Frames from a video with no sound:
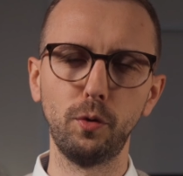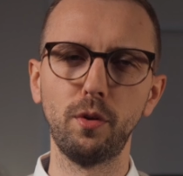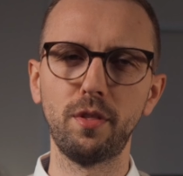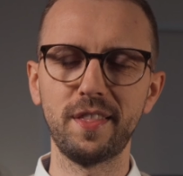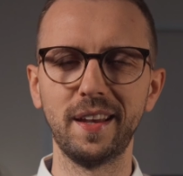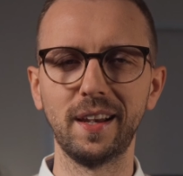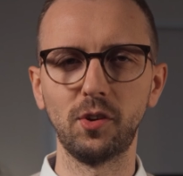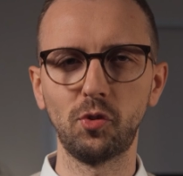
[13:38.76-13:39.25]
new
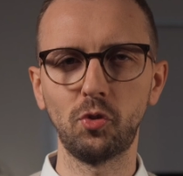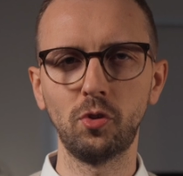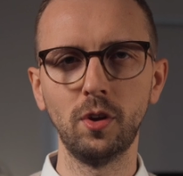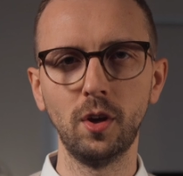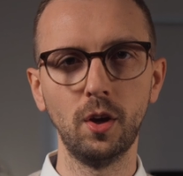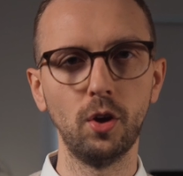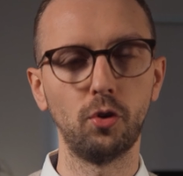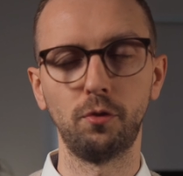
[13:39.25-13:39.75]
things.
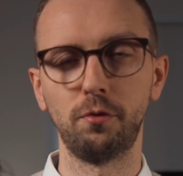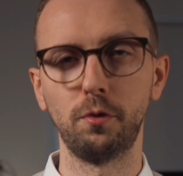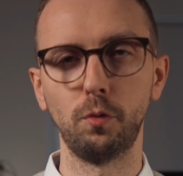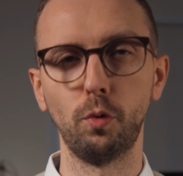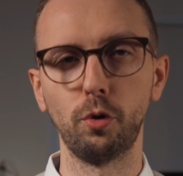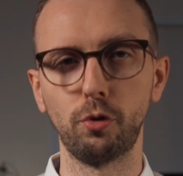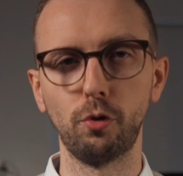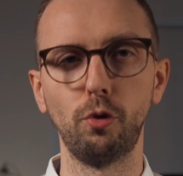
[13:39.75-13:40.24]
So if you
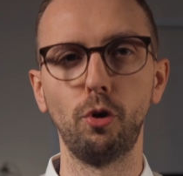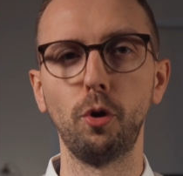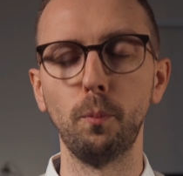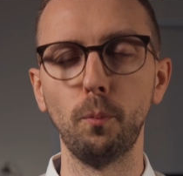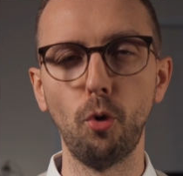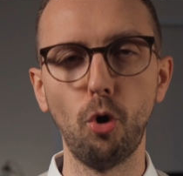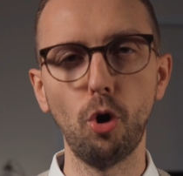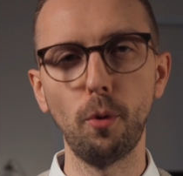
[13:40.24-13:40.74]
want to
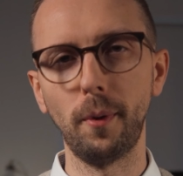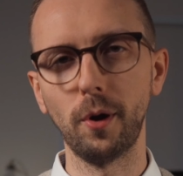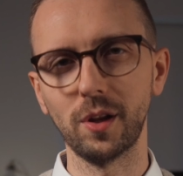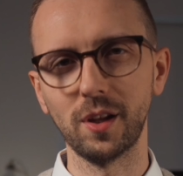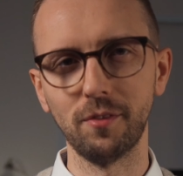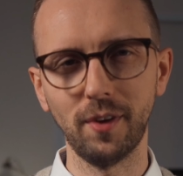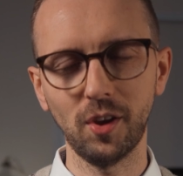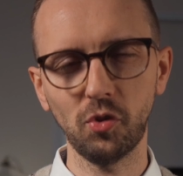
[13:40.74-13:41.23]
learn more
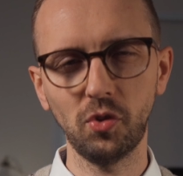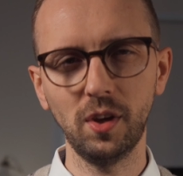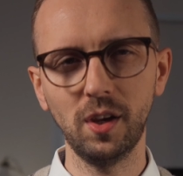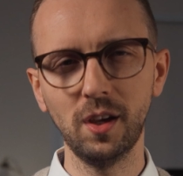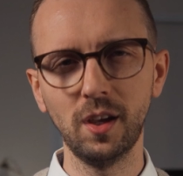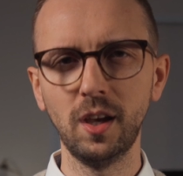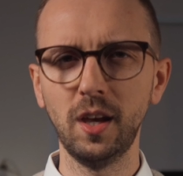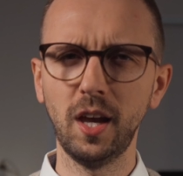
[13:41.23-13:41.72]
about
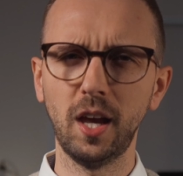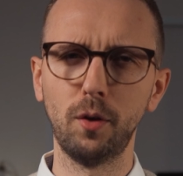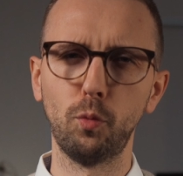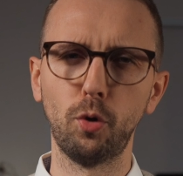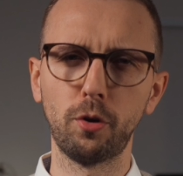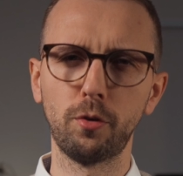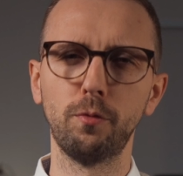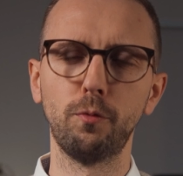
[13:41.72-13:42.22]
investing and
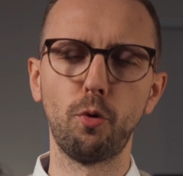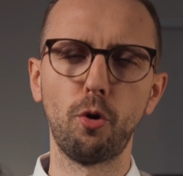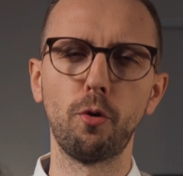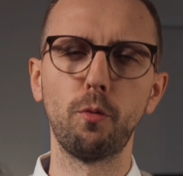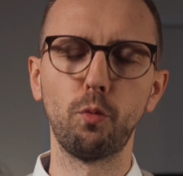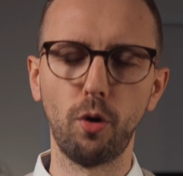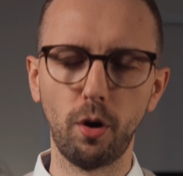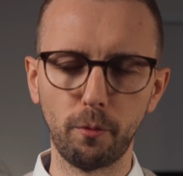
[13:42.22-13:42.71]
what
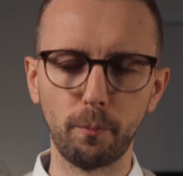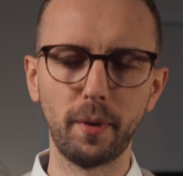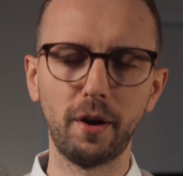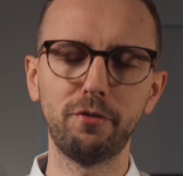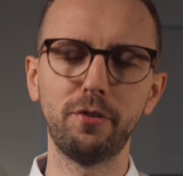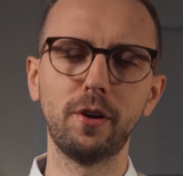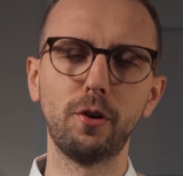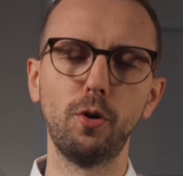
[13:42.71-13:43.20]
Warren
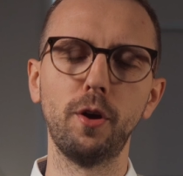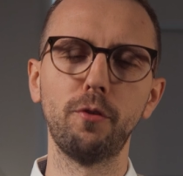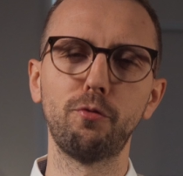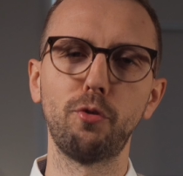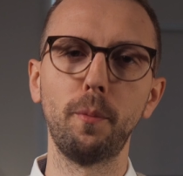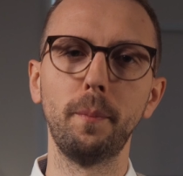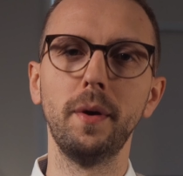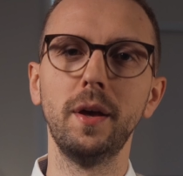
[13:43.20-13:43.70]
Buffett learned
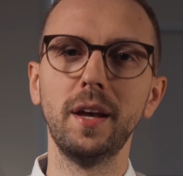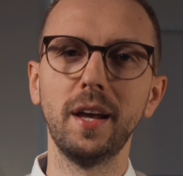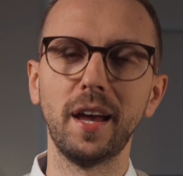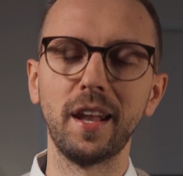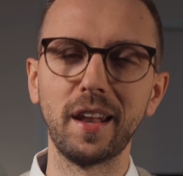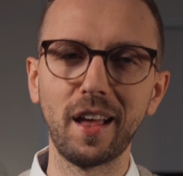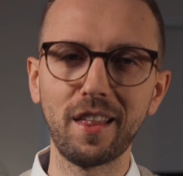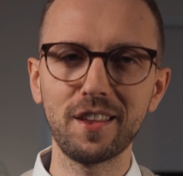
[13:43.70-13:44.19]
from
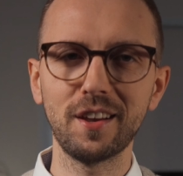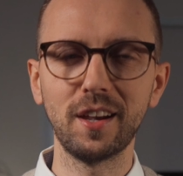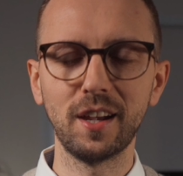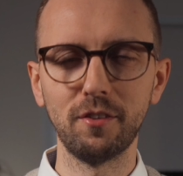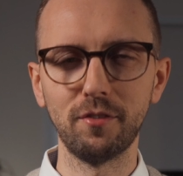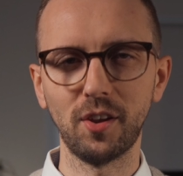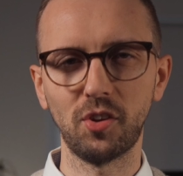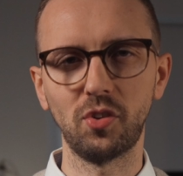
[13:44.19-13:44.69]
another
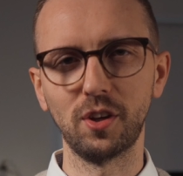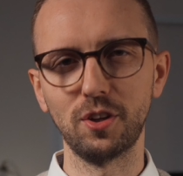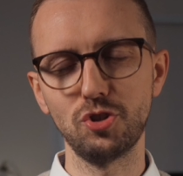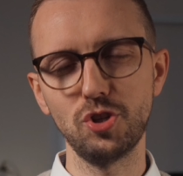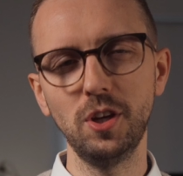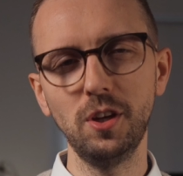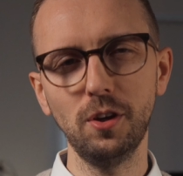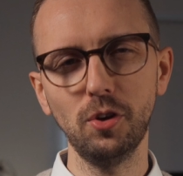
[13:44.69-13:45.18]
investing
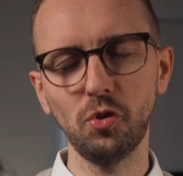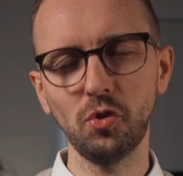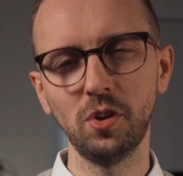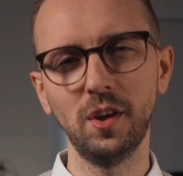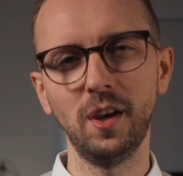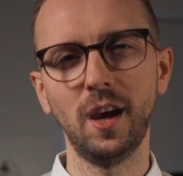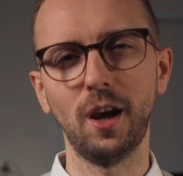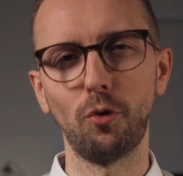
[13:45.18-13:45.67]
genius,
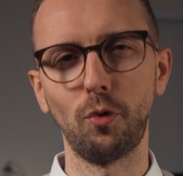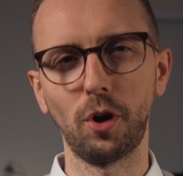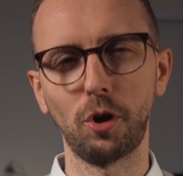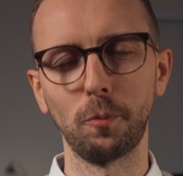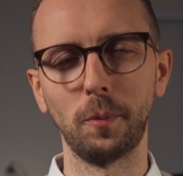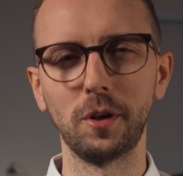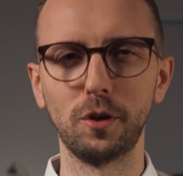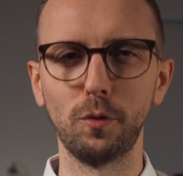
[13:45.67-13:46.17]
I
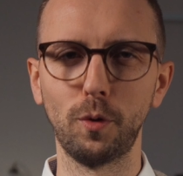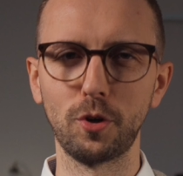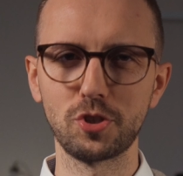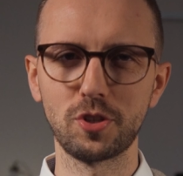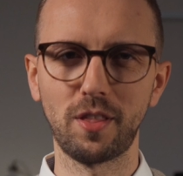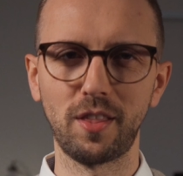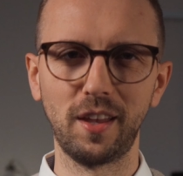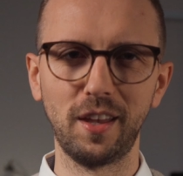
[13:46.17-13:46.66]
recommend you
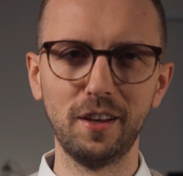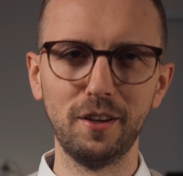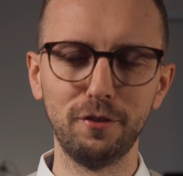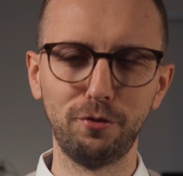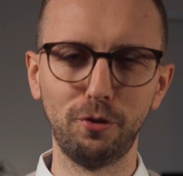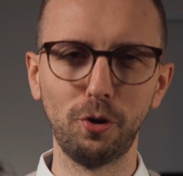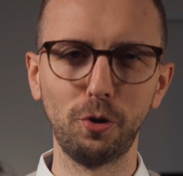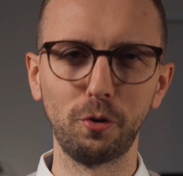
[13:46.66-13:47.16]
watch the
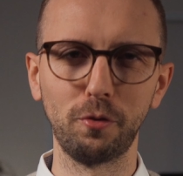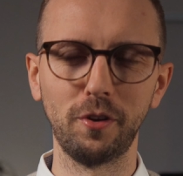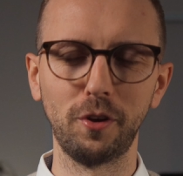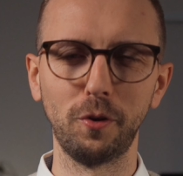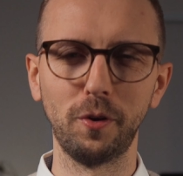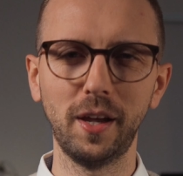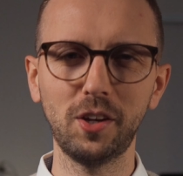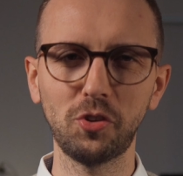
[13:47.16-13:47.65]
following
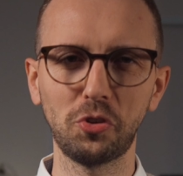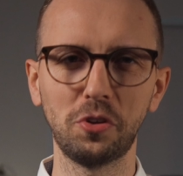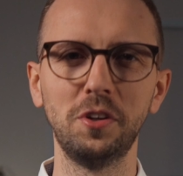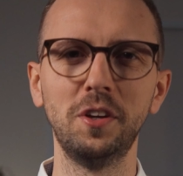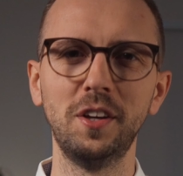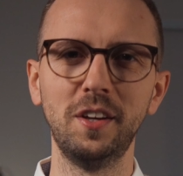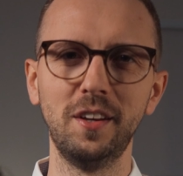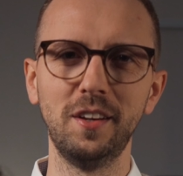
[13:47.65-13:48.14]
video next.
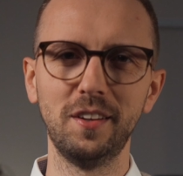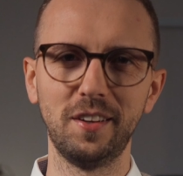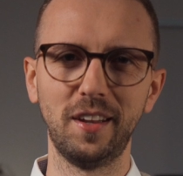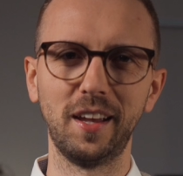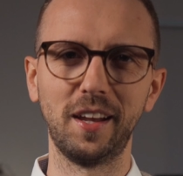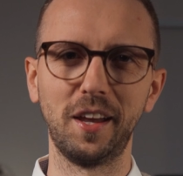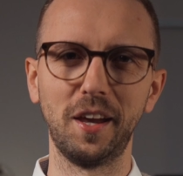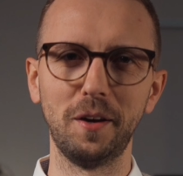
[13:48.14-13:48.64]

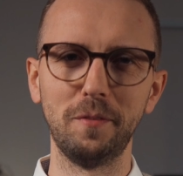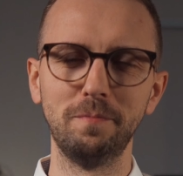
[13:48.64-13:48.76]
Take care.